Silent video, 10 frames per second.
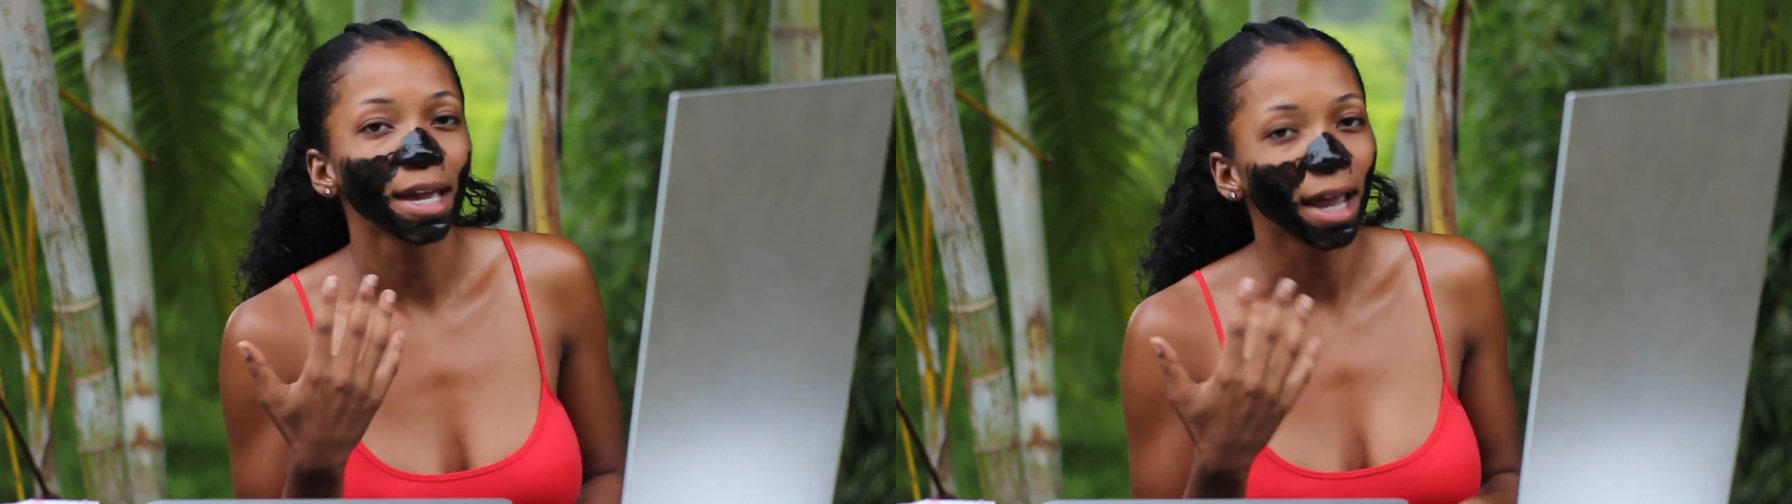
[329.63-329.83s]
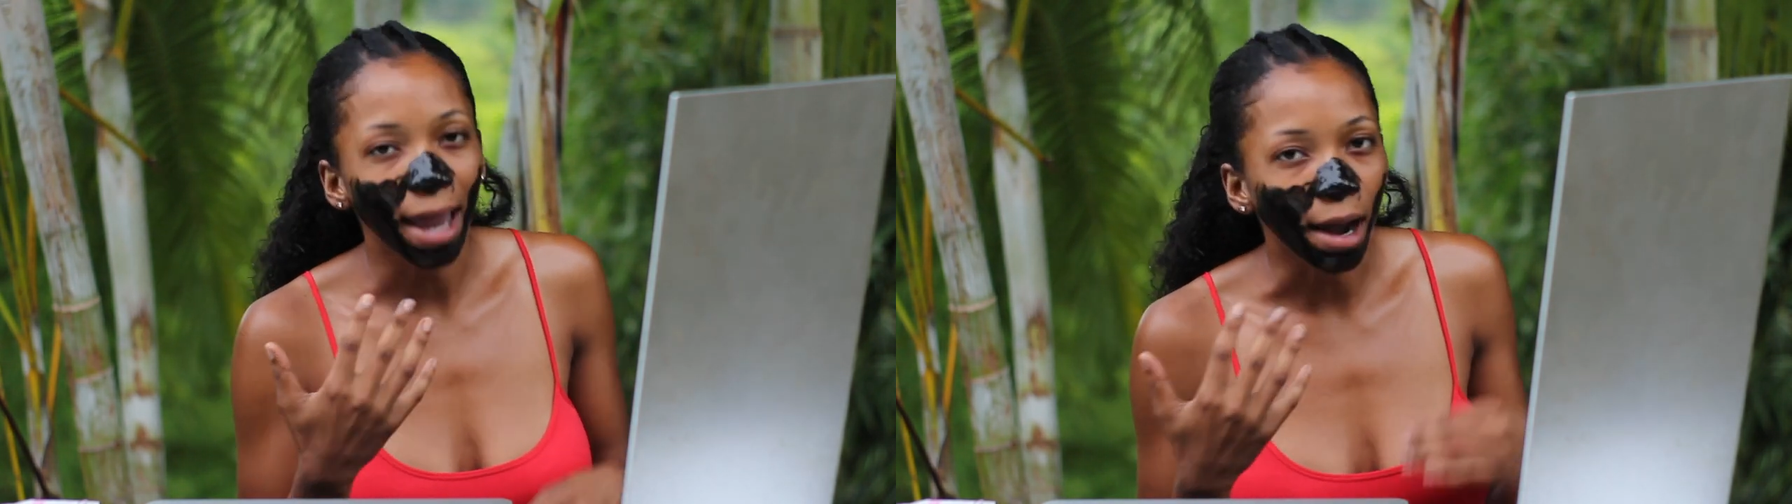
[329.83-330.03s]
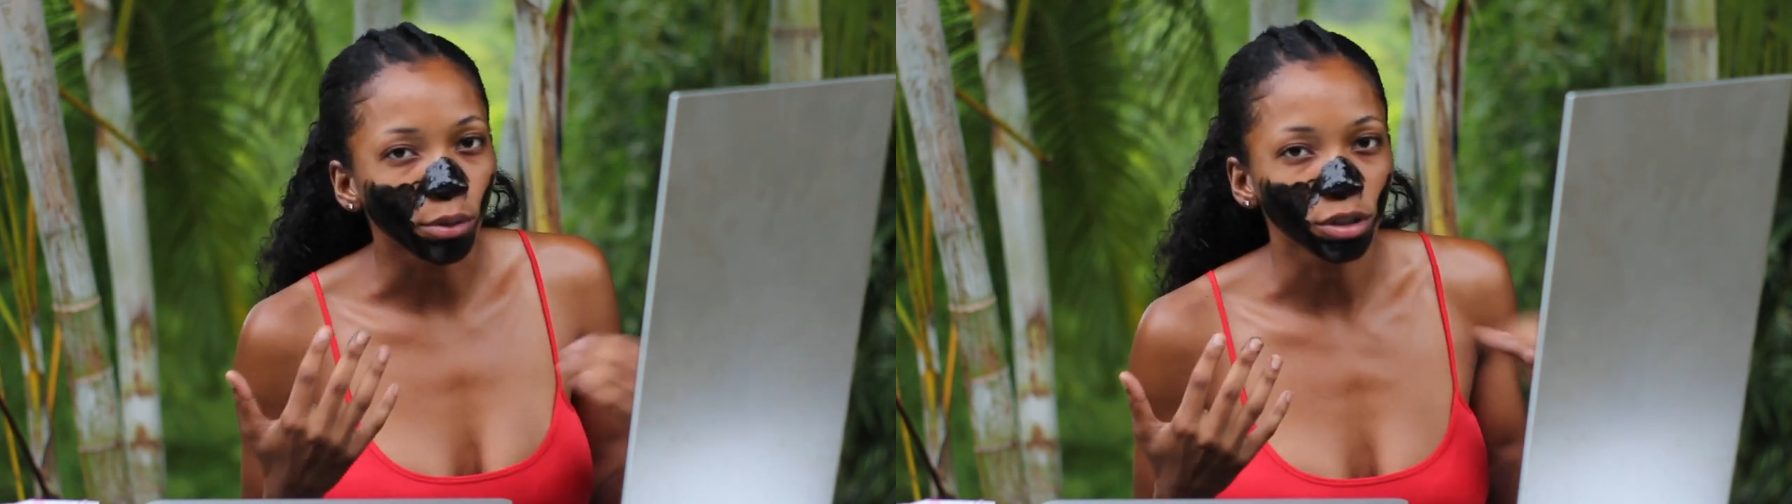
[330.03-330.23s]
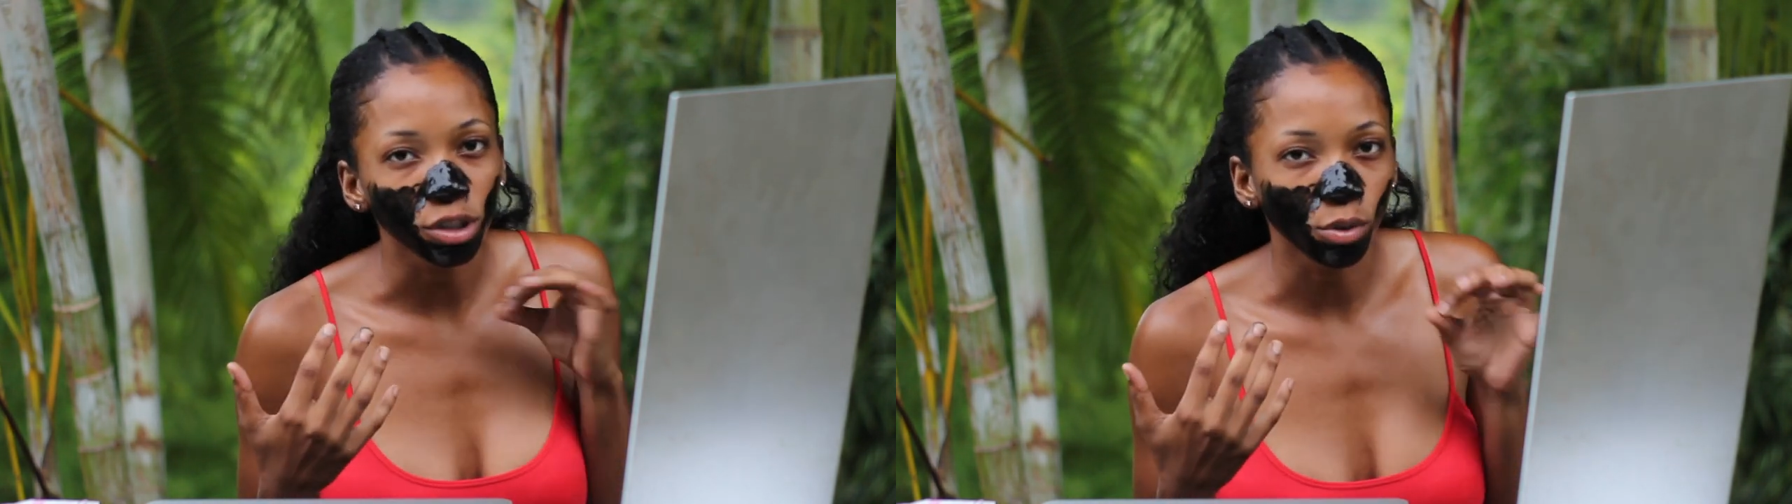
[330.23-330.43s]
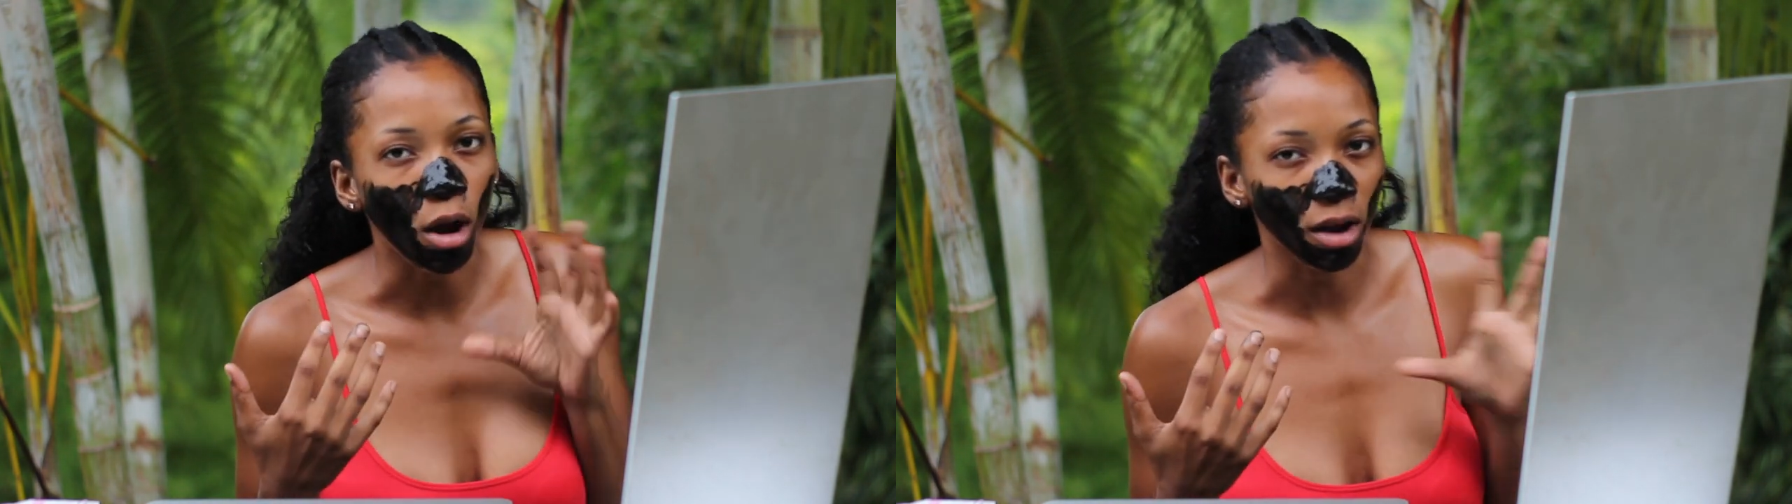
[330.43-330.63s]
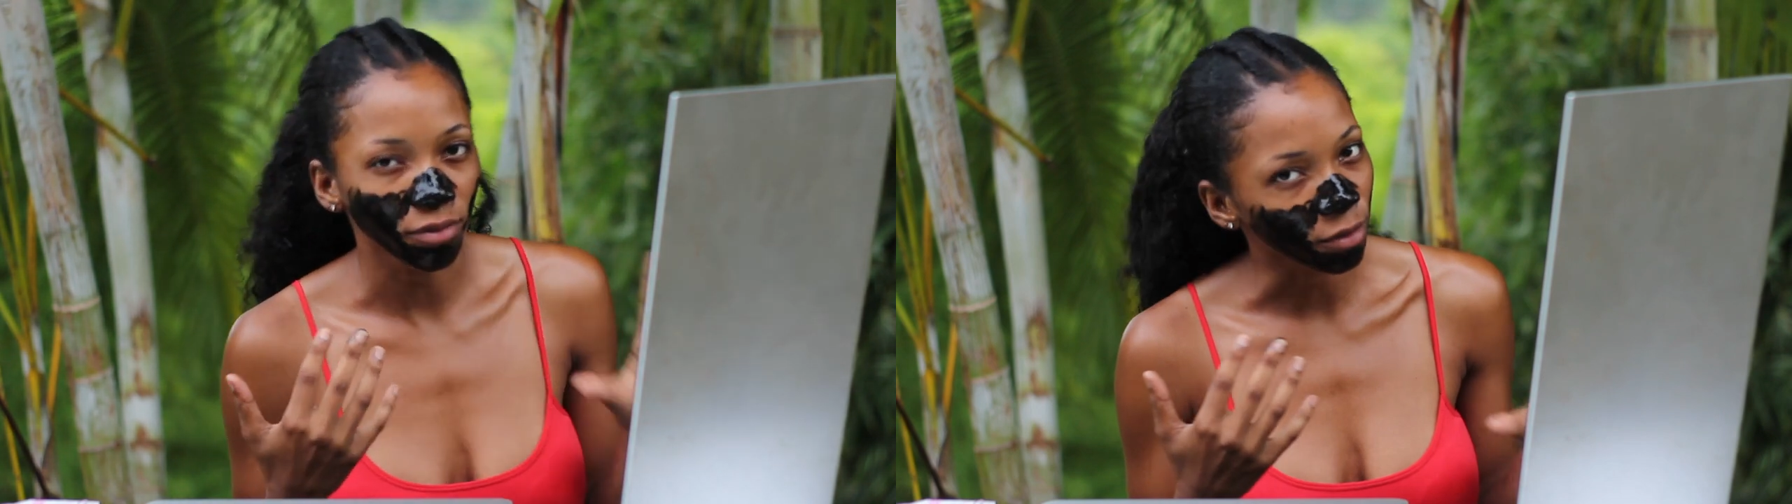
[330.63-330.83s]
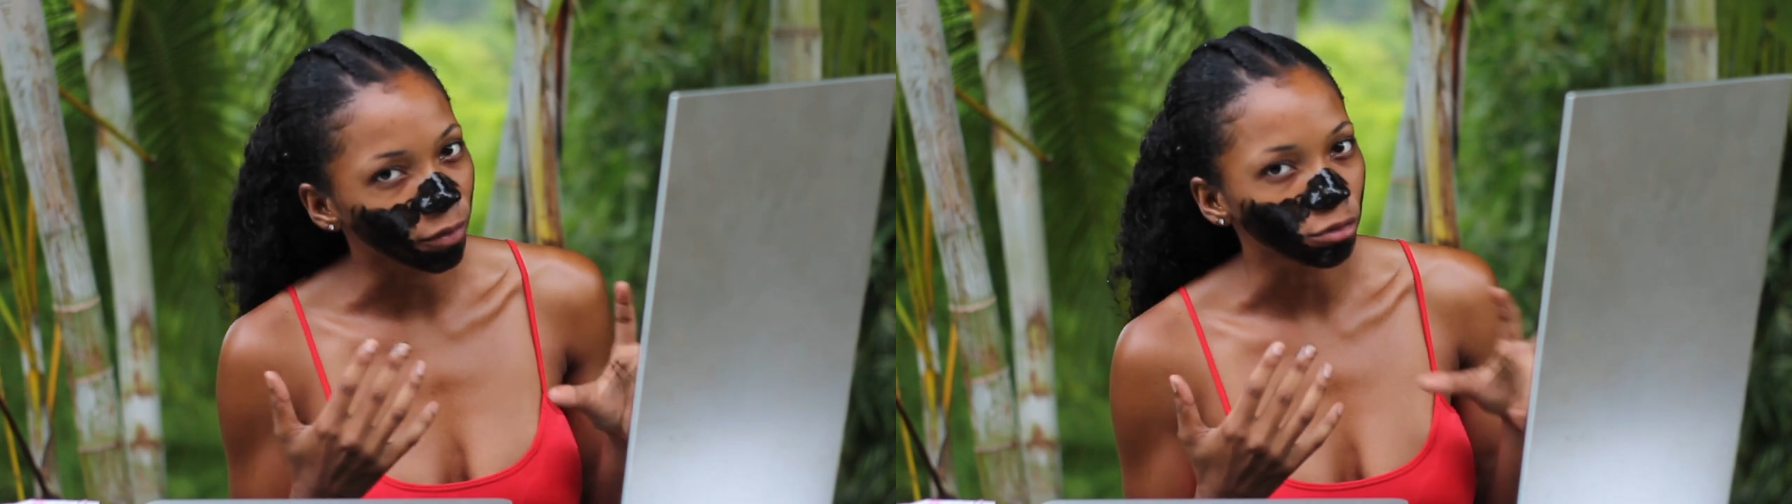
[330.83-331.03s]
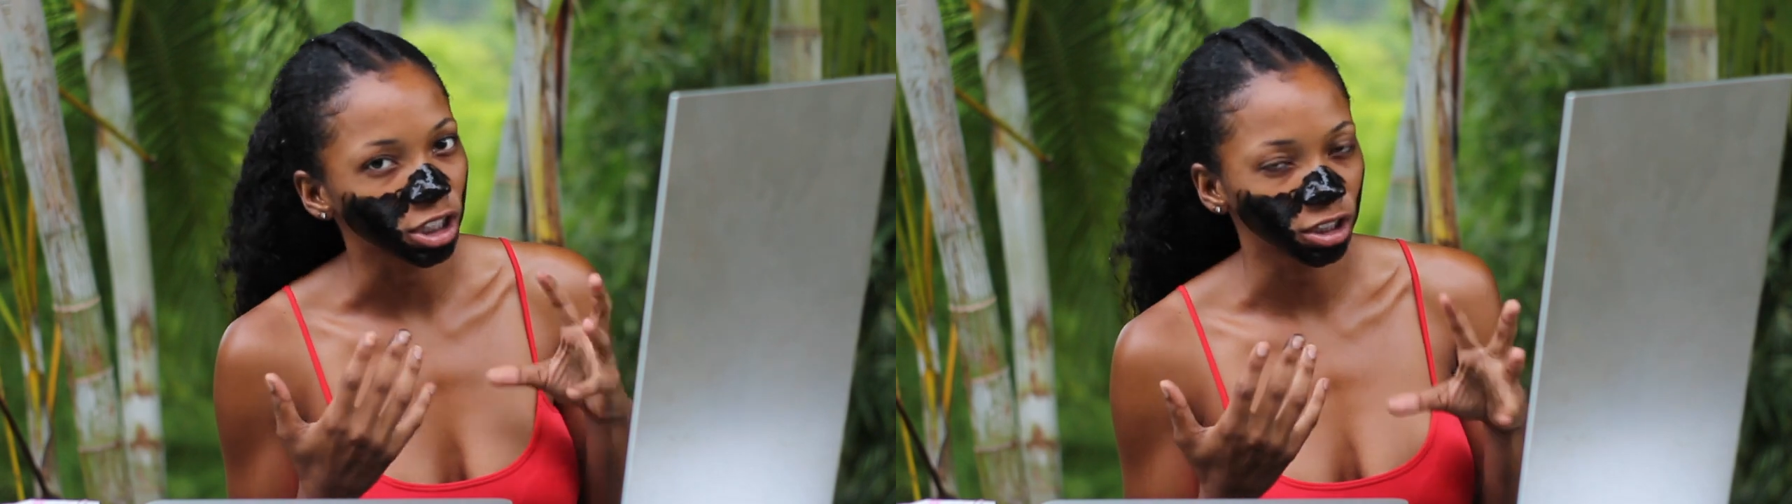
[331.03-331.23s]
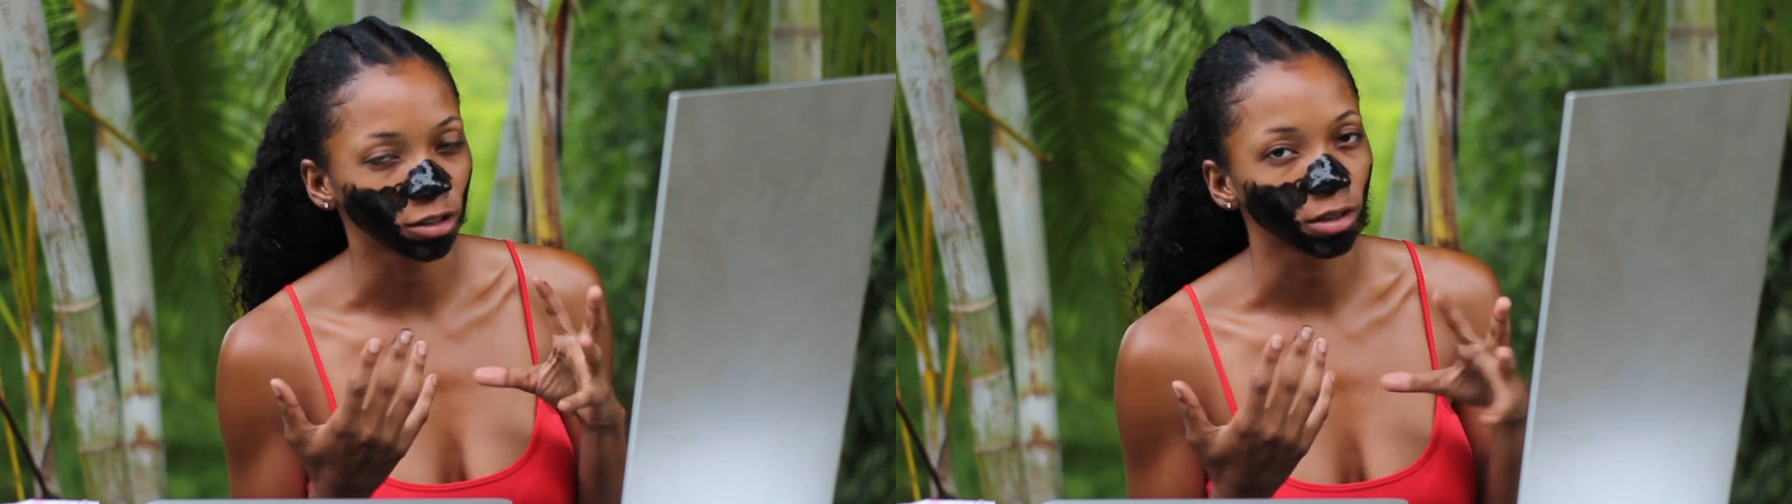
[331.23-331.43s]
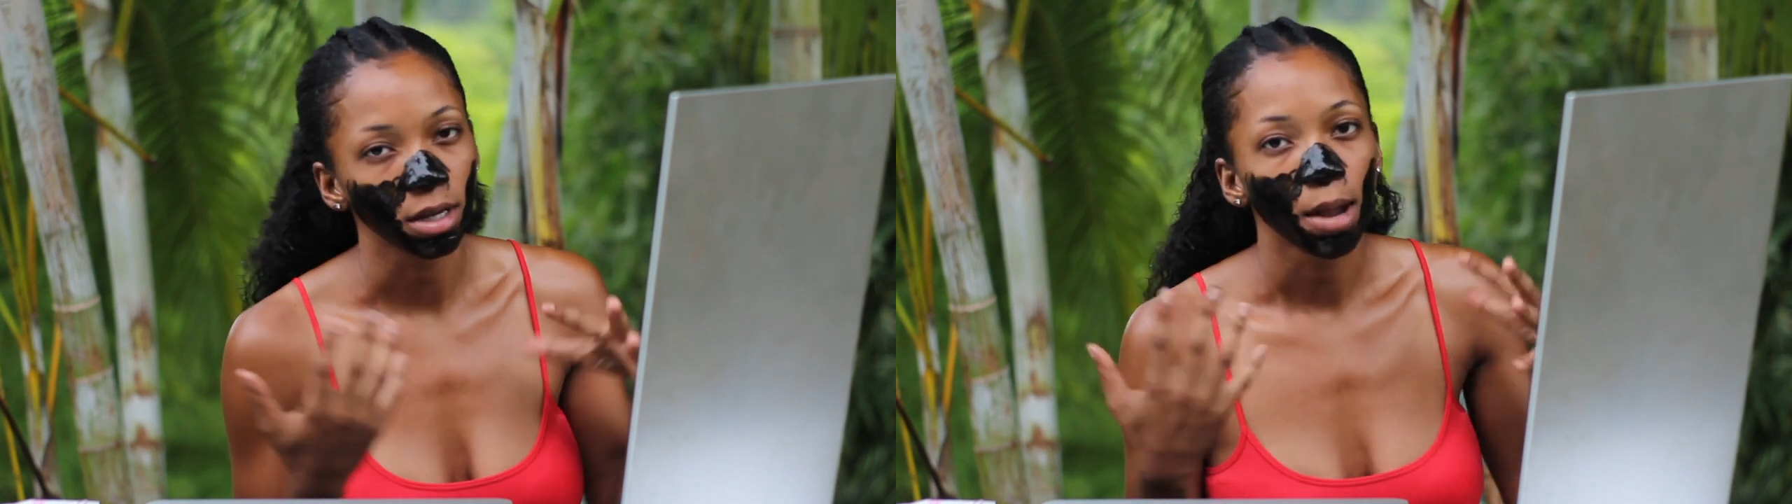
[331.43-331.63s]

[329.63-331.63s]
an hour or two off your phone just to